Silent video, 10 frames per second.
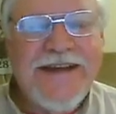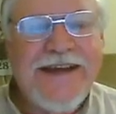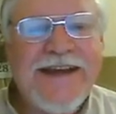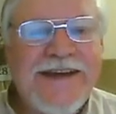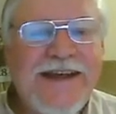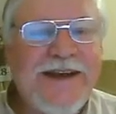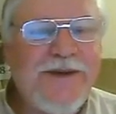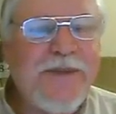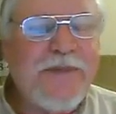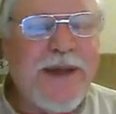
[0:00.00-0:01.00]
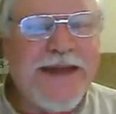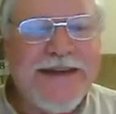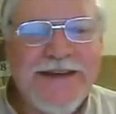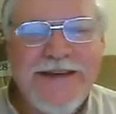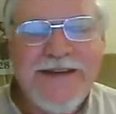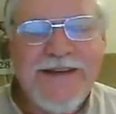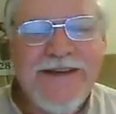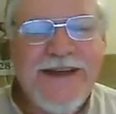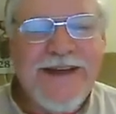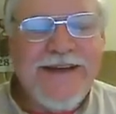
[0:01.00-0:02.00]
It needed to be painted,
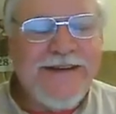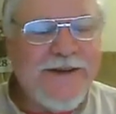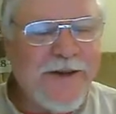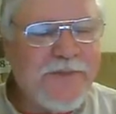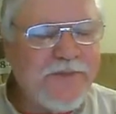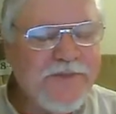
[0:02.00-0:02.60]
and,